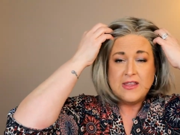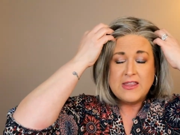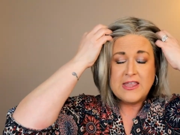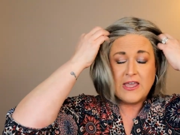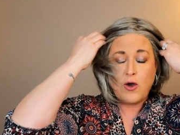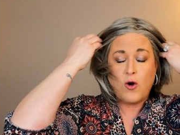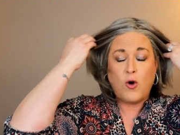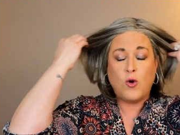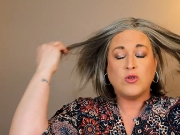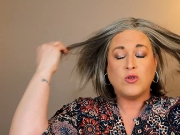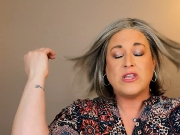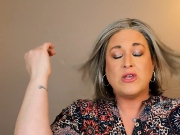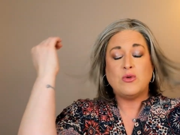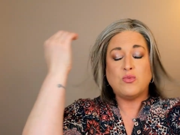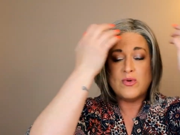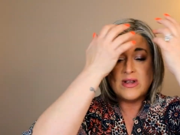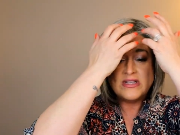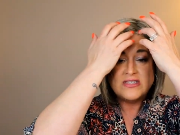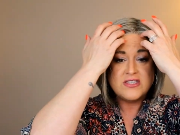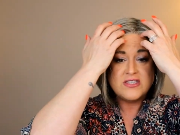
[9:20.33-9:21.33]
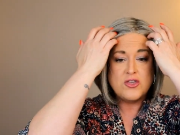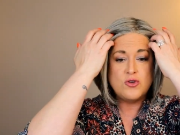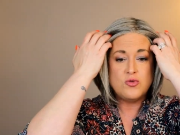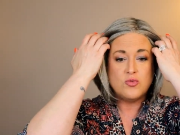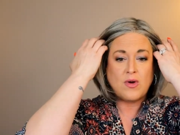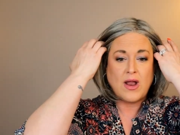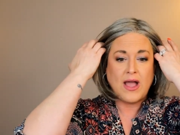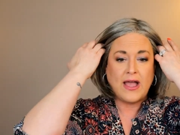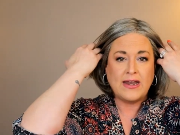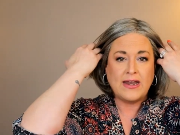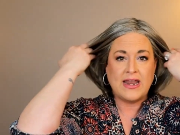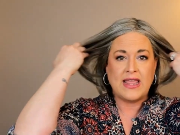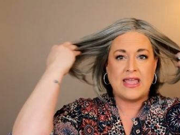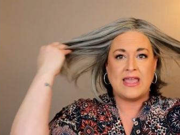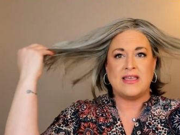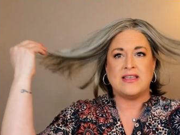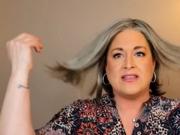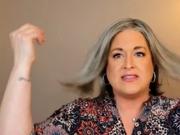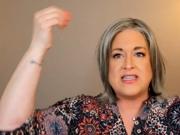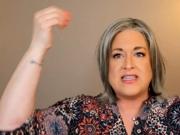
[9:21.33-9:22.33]
The only risk you run
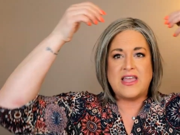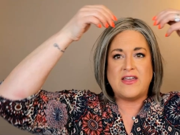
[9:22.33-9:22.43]
is